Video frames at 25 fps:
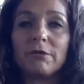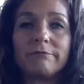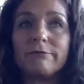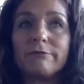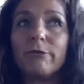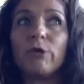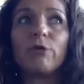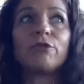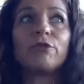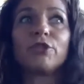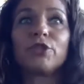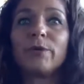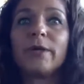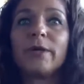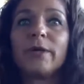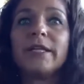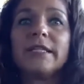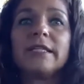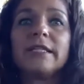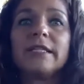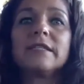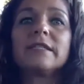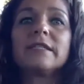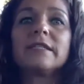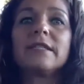over 20
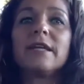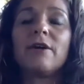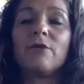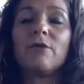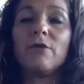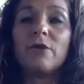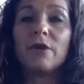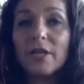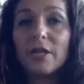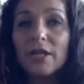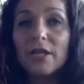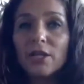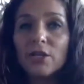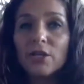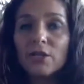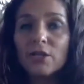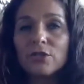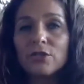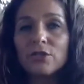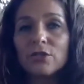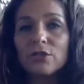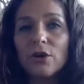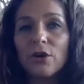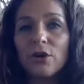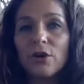years now.
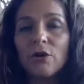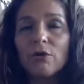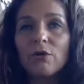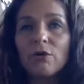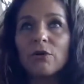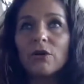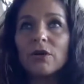So